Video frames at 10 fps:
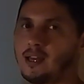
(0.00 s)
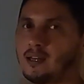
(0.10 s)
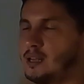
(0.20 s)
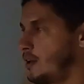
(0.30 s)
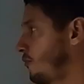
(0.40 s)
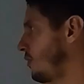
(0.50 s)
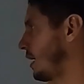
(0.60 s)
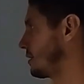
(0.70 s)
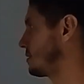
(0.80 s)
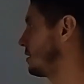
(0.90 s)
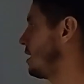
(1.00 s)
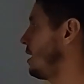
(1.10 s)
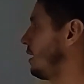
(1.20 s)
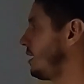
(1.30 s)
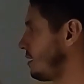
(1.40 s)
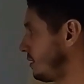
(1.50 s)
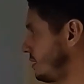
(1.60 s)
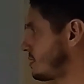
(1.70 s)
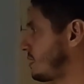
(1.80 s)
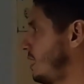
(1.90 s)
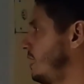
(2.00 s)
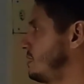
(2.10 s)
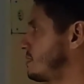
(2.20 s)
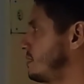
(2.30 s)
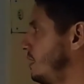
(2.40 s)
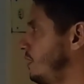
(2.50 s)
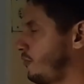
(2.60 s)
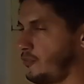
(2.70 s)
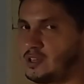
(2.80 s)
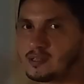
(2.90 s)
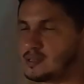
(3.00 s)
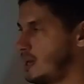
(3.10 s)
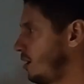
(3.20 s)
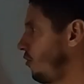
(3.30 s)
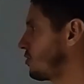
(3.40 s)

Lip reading: an effect. In this case, if instead of